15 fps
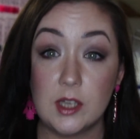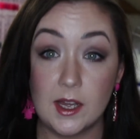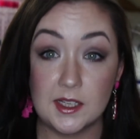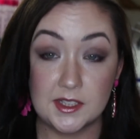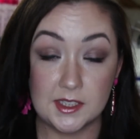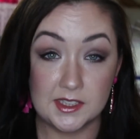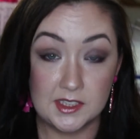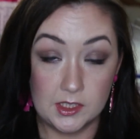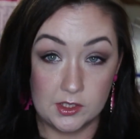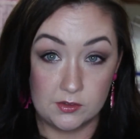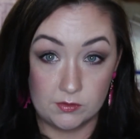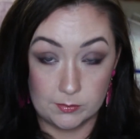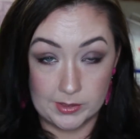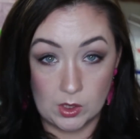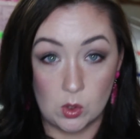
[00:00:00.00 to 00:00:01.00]
Yes, that's it
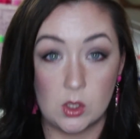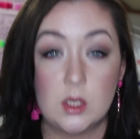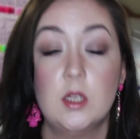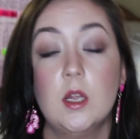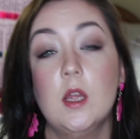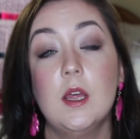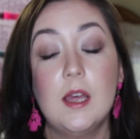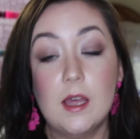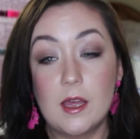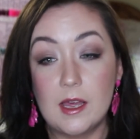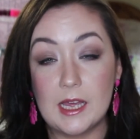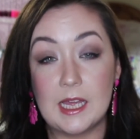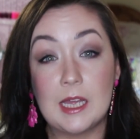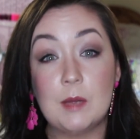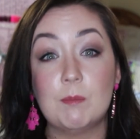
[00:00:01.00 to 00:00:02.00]
for my haul.
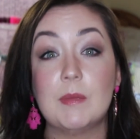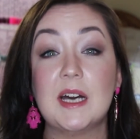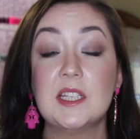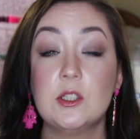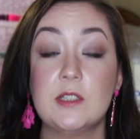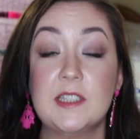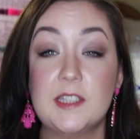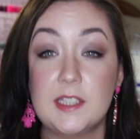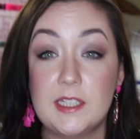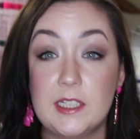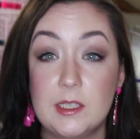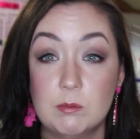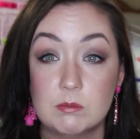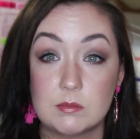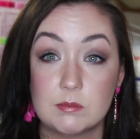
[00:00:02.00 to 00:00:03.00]
As you can
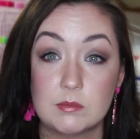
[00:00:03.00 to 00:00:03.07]
see,